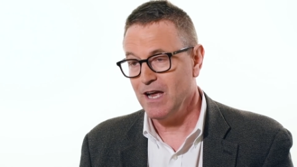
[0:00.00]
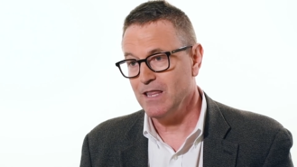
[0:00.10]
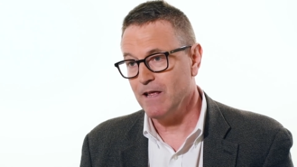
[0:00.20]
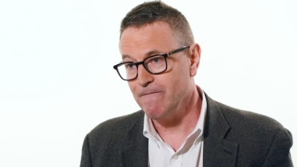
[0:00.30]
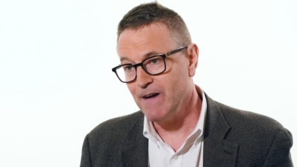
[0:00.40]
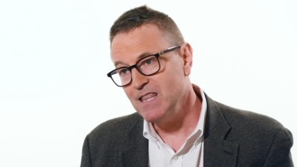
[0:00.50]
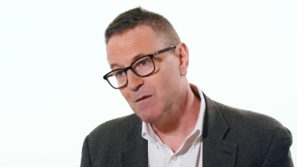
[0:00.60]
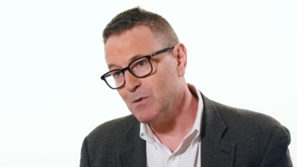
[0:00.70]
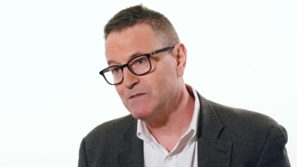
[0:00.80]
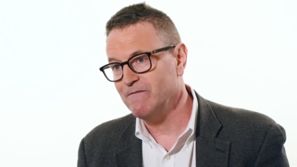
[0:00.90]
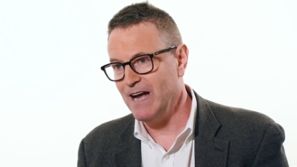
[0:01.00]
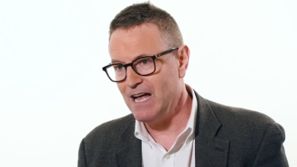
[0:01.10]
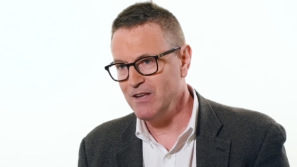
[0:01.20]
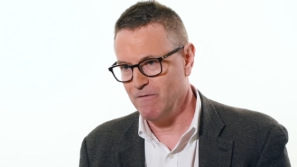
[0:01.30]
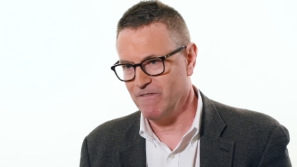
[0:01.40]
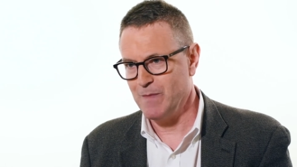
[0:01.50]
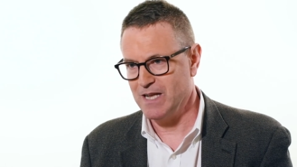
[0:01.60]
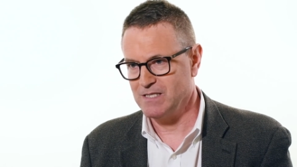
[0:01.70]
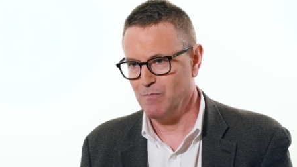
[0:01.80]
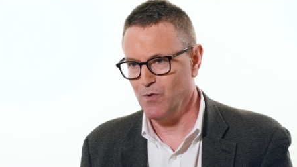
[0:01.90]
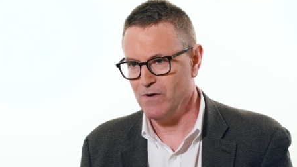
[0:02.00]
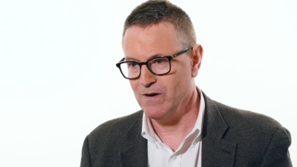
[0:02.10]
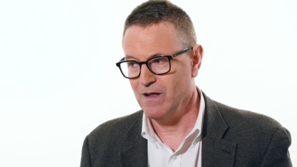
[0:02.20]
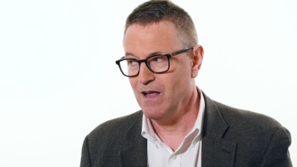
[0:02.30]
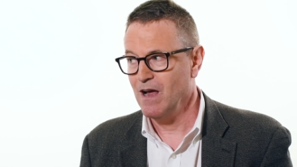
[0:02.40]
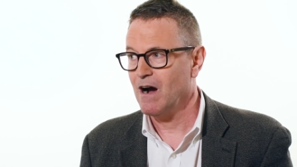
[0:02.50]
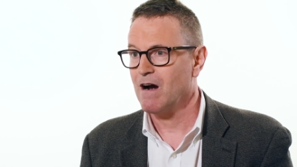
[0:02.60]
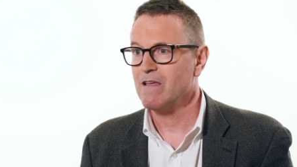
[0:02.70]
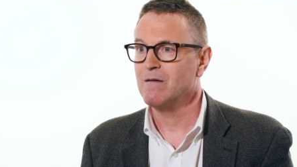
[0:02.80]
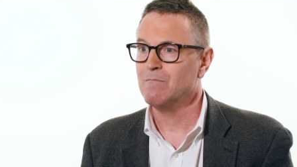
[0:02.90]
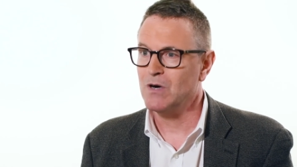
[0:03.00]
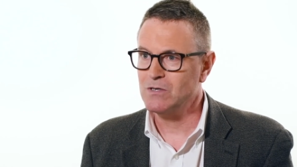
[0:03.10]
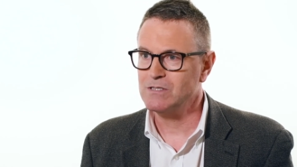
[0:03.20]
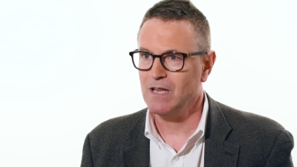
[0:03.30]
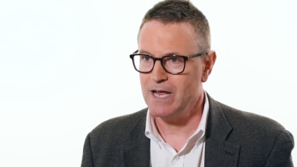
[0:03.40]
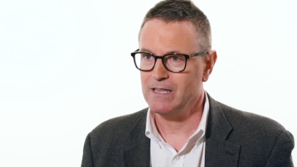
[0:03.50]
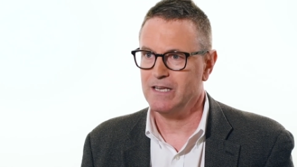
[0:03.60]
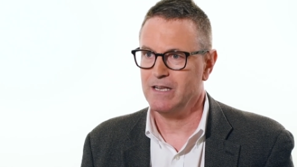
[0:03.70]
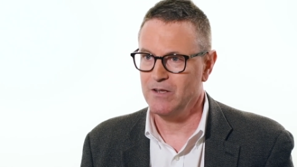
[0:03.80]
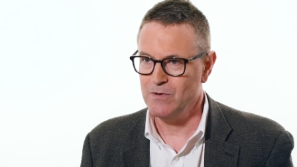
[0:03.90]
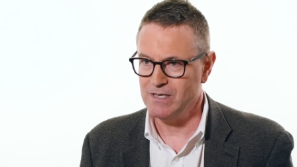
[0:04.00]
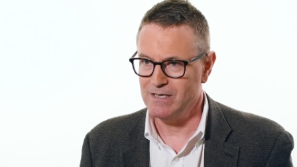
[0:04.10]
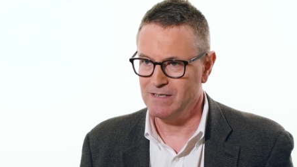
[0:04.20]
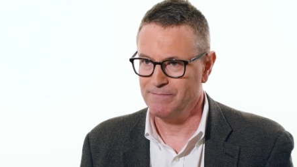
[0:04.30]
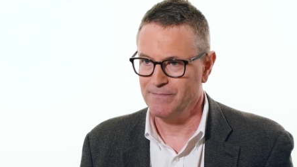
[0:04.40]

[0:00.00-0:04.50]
and that find the most value from that support are the most likely to use it.